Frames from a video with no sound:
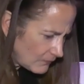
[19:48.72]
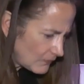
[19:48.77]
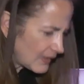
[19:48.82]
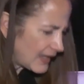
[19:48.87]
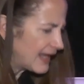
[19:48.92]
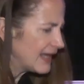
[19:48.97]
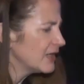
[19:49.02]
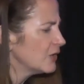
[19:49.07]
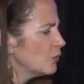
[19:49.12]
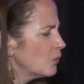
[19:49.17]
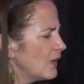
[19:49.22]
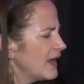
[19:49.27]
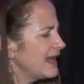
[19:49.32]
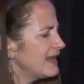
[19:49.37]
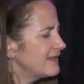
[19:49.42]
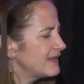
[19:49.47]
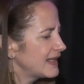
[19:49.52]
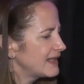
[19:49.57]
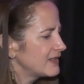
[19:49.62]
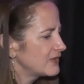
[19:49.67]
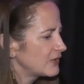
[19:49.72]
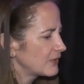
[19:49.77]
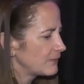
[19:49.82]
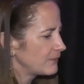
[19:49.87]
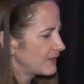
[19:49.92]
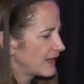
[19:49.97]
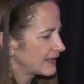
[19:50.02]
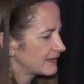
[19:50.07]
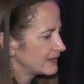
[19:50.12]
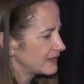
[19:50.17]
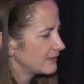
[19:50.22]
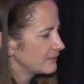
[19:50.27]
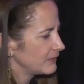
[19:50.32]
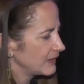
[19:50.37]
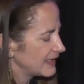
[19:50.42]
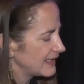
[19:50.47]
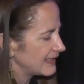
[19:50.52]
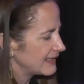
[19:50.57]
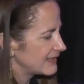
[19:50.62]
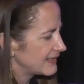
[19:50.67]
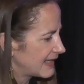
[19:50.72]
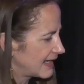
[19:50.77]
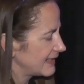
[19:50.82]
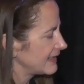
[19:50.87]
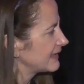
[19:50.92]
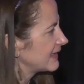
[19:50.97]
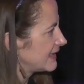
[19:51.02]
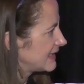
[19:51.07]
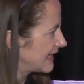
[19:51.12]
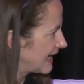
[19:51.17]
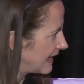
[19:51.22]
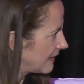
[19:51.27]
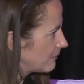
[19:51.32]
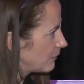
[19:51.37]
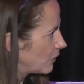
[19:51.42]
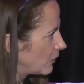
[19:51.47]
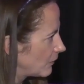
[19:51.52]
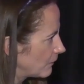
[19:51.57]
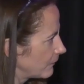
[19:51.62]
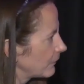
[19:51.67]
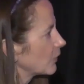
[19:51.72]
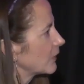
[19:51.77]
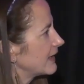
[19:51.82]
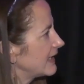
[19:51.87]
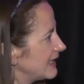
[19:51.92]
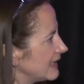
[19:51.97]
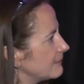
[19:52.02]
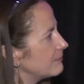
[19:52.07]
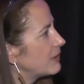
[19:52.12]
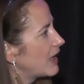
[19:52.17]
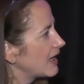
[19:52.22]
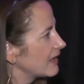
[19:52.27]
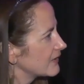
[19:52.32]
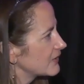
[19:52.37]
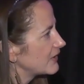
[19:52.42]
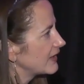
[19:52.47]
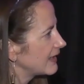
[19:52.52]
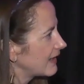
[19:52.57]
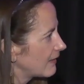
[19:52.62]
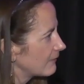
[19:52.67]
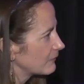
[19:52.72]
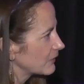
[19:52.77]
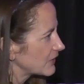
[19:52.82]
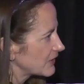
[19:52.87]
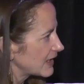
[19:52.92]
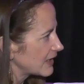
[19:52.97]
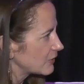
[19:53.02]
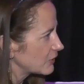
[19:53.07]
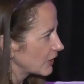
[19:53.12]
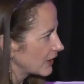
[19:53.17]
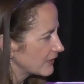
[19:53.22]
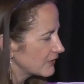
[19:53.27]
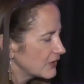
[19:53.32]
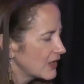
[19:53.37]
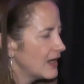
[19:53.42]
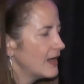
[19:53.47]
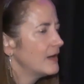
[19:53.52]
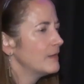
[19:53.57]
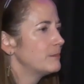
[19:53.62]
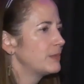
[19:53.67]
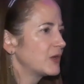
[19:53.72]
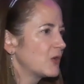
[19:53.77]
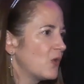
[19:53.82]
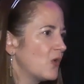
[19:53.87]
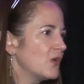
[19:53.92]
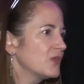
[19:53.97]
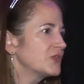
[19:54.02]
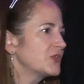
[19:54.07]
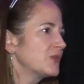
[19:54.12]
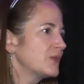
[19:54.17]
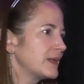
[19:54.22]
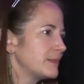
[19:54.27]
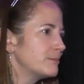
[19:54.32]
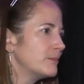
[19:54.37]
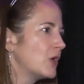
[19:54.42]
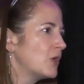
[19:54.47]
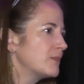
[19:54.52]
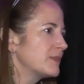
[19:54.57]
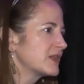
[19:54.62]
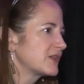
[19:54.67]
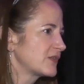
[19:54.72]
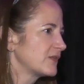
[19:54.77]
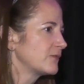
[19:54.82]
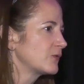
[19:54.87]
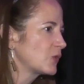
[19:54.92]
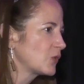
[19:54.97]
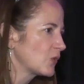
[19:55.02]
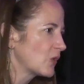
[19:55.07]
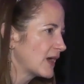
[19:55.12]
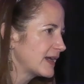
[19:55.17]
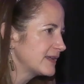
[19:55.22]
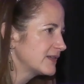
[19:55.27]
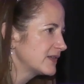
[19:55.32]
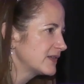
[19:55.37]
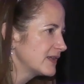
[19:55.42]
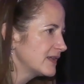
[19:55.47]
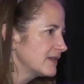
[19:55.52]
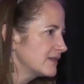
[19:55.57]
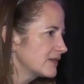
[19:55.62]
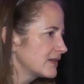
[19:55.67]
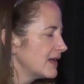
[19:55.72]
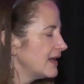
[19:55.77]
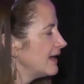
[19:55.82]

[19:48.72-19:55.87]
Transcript: in a way that is effectively setting the table for key policy conversations, but also in moments of crisis,